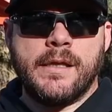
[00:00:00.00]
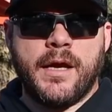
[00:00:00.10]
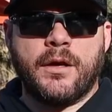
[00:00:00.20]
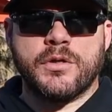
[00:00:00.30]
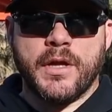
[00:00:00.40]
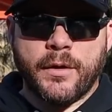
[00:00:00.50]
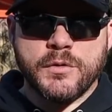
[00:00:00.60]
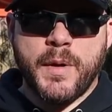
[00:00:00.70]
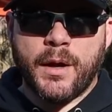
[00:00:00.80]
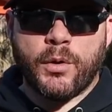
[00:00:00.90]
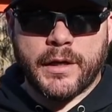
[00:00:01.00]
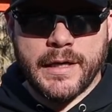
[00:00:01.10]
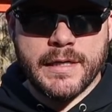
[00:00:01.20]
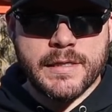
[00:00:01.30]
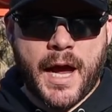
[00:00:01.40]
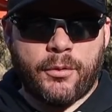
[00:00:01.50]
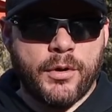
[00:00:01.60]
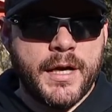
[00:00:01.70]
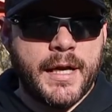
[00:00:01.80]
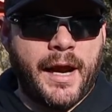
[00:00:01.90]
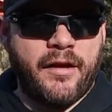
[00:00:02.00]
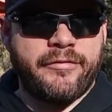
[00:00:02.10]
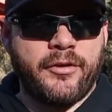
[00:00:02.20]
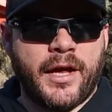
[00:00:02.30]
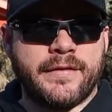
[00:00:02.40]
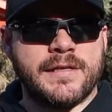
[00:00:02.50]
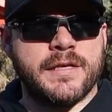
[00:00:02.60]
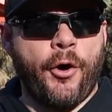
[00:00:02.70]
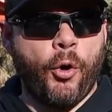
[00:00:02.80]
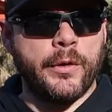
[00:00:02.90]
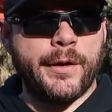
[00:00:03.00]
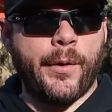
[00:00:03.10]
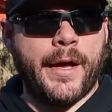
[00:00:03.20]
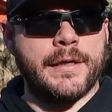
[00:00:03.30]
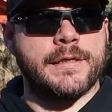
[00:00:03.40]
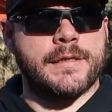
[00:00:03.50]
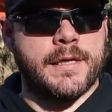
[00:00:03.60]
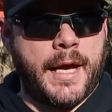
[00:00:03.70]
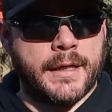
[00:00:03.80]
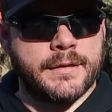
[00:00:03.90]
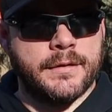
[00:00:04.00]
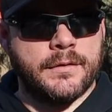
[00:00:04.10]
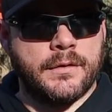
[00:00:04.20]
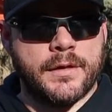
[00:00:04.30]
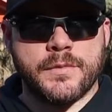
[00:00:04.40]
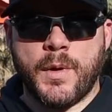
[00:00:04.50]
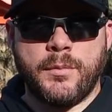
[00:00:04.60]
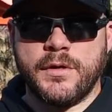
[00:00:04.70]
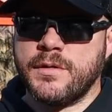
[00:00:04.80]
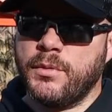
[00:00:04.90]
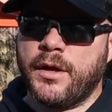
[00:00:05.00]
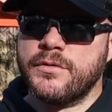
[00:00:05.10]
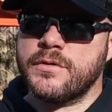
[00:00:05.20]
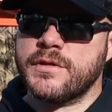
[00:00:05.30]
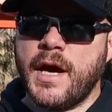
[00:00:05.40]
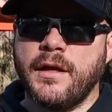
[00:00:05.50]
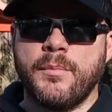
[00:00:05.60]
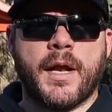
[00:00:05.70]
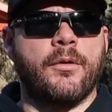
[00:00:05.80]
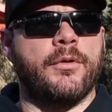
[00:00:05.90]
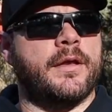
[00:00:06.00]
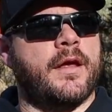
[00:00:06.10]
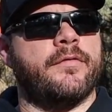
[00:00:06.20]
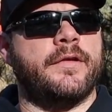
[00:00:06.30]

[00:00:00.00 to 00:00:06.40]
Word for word: The English language being what it is, I read it and I feel like that's the only way to say it, unless maybe some letters are silent, but I don't get that